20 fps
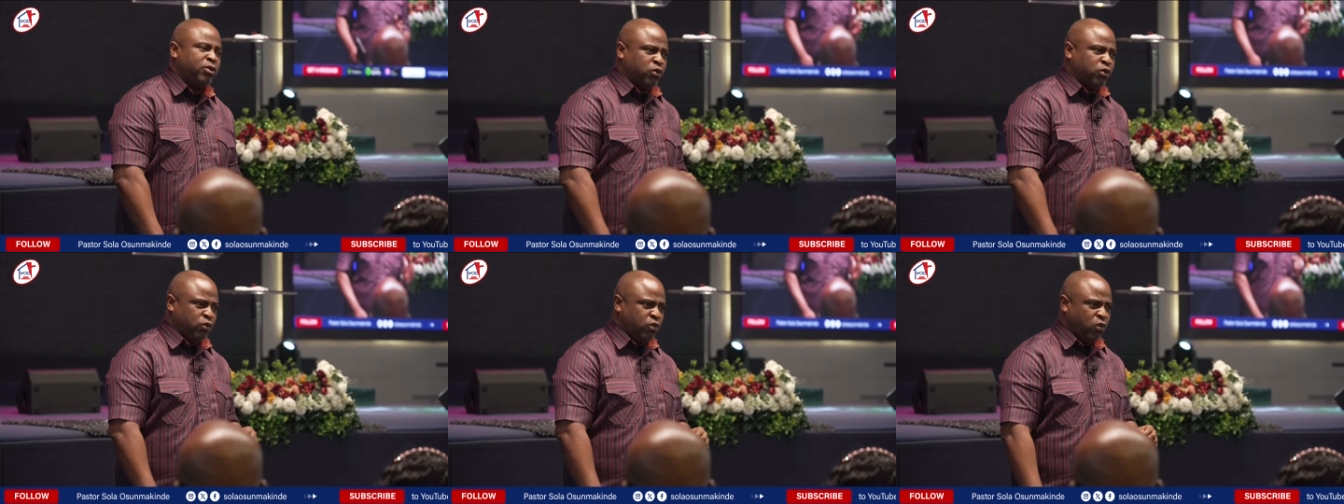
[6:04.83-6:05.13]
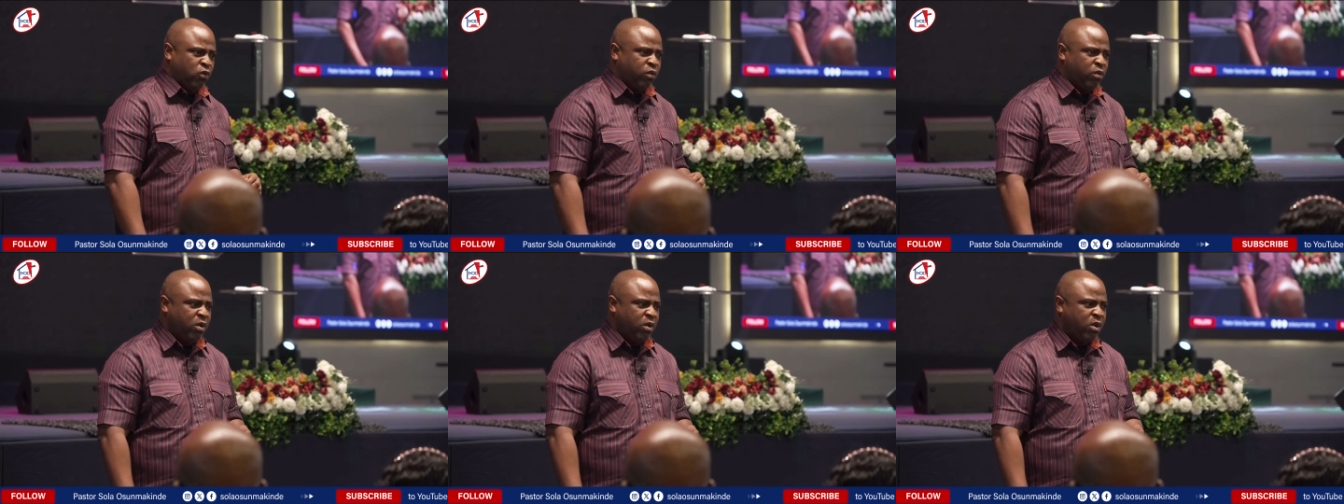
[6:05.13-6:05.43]
are not
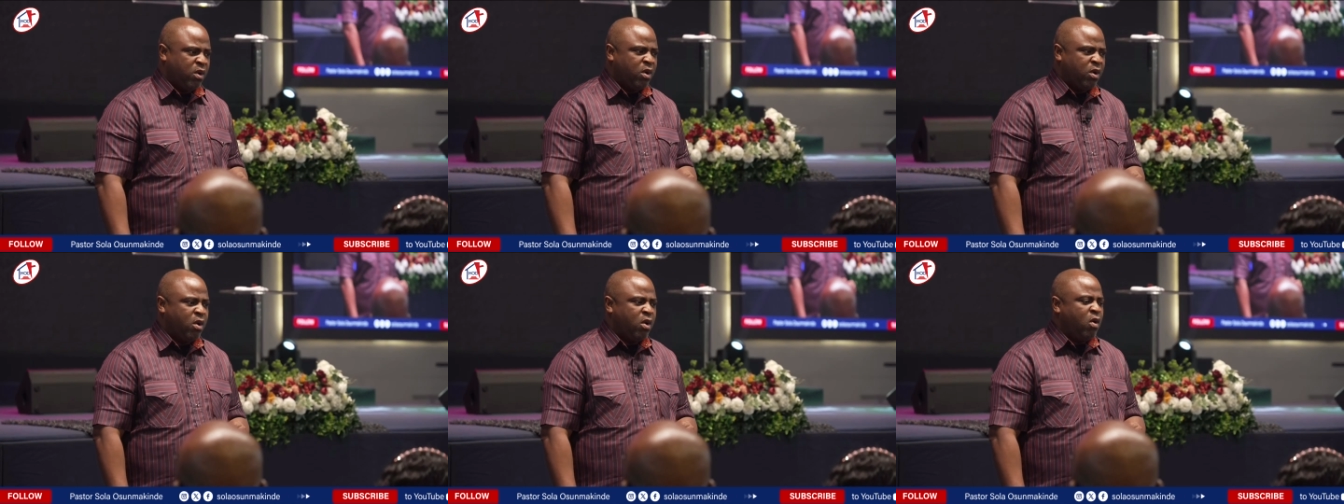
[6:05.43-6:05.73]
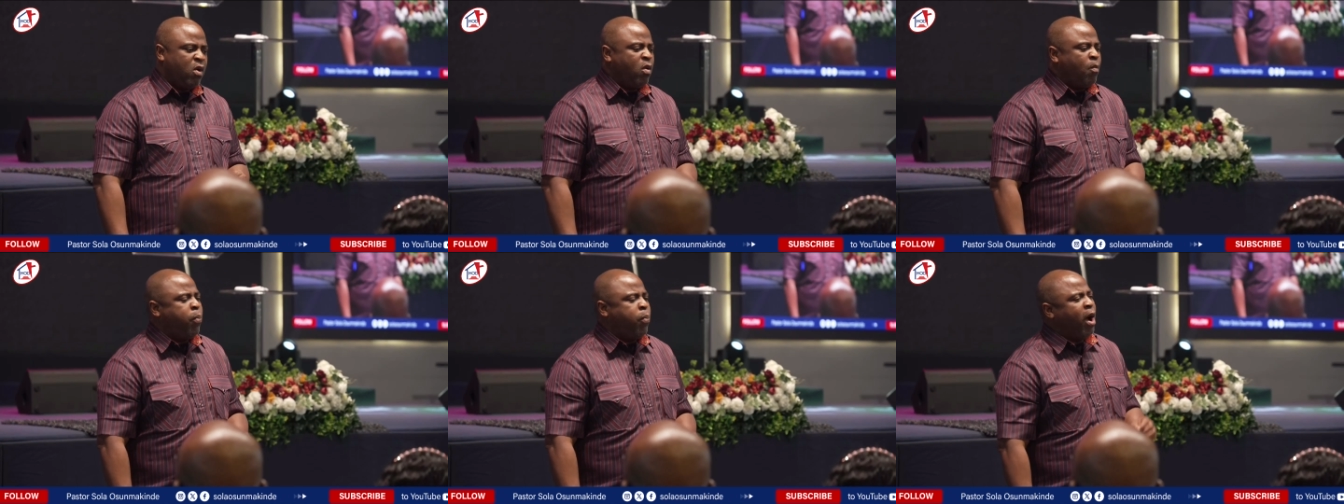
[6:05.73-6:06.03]
to do.
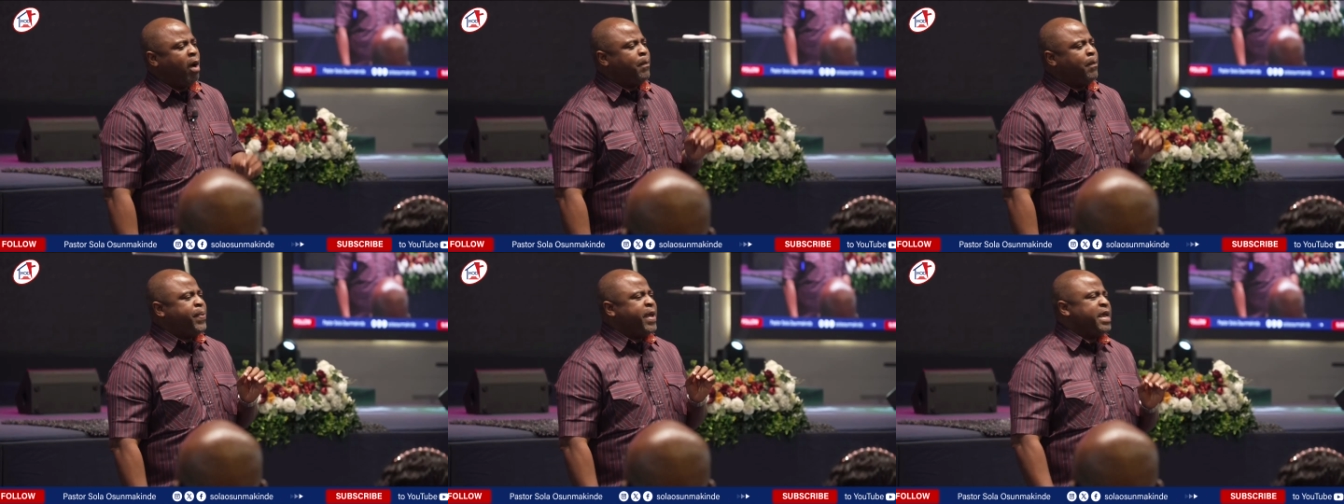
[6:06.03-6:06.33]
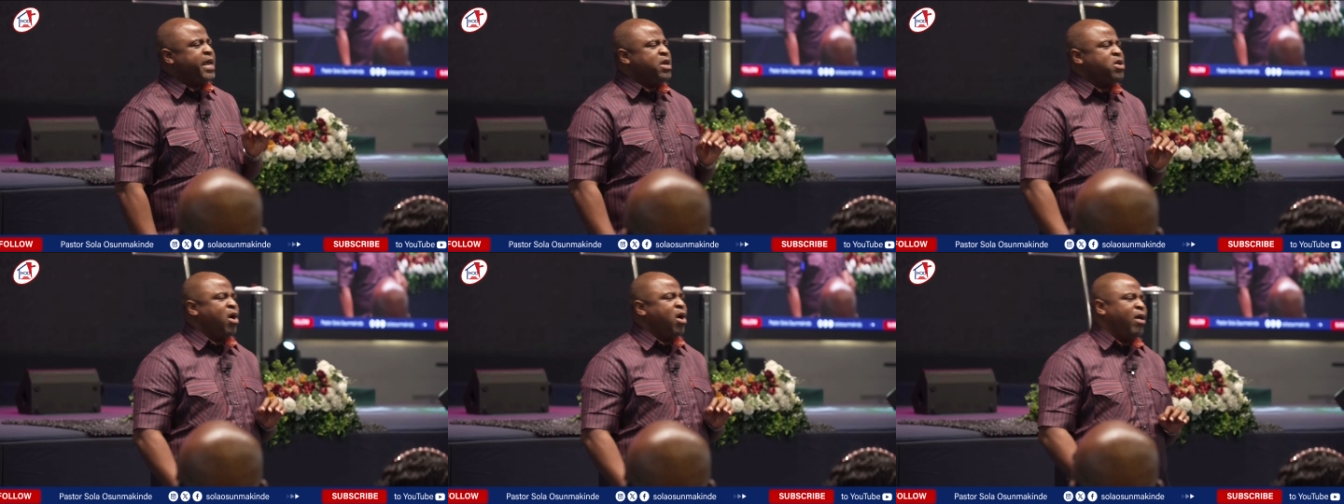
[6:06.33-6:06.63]
But
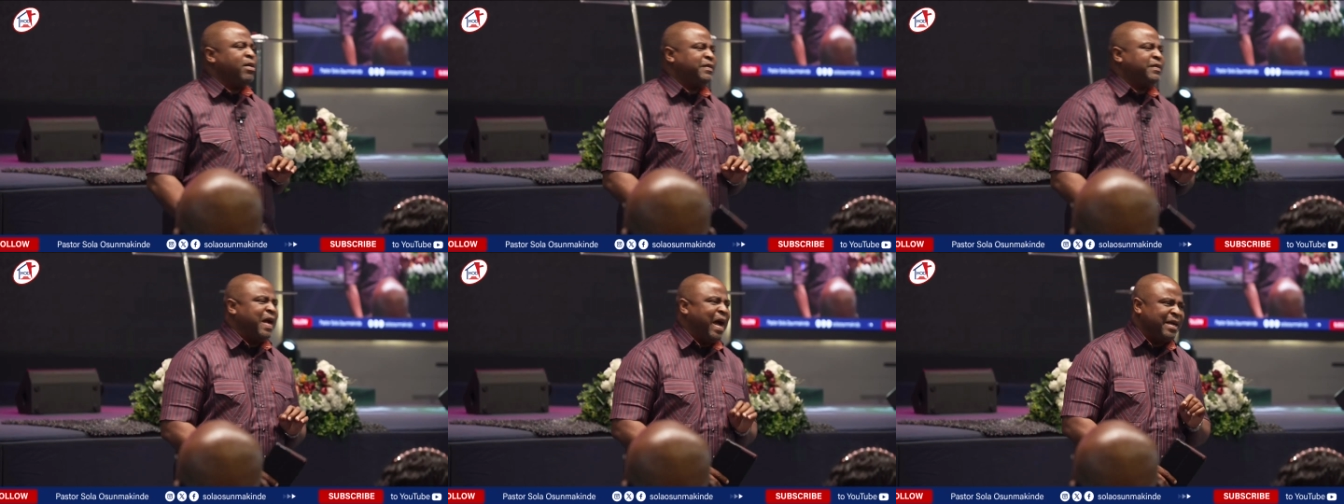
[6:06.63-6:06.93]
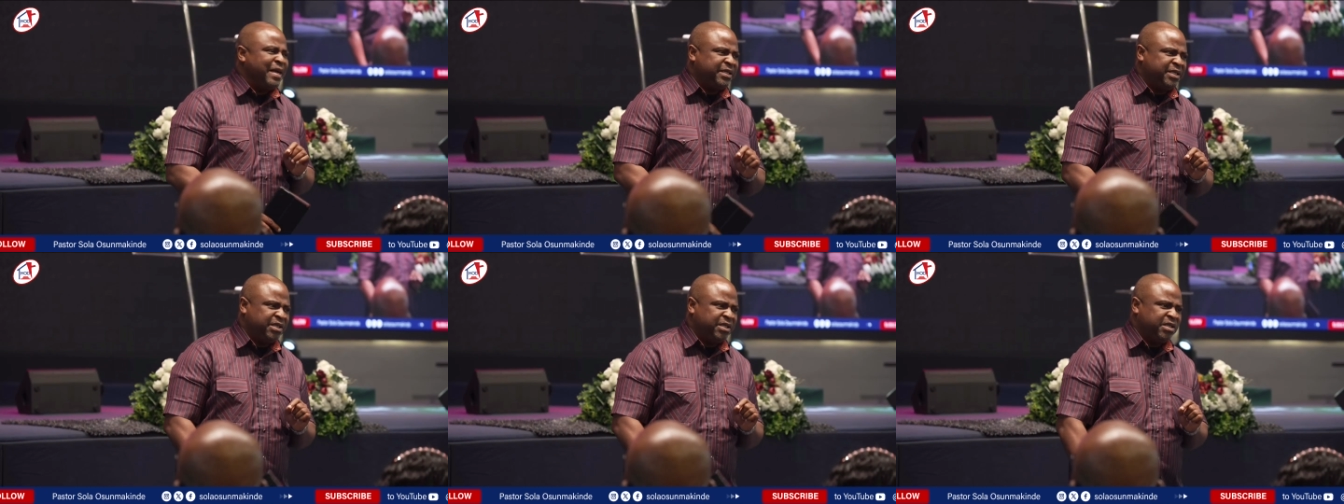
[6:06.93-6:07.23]
beyond
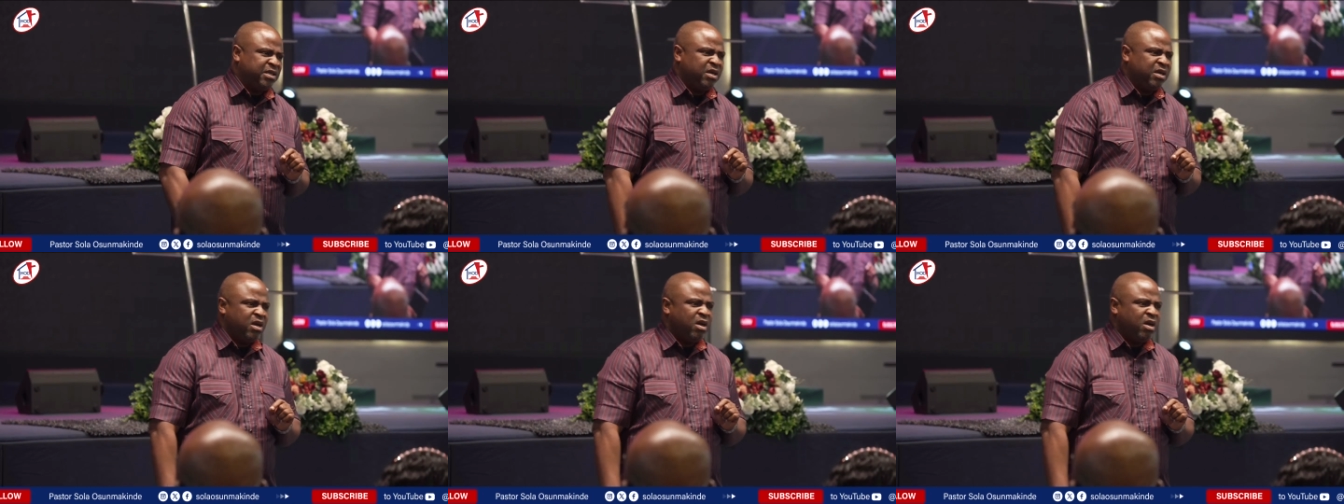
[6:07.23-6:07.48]
that,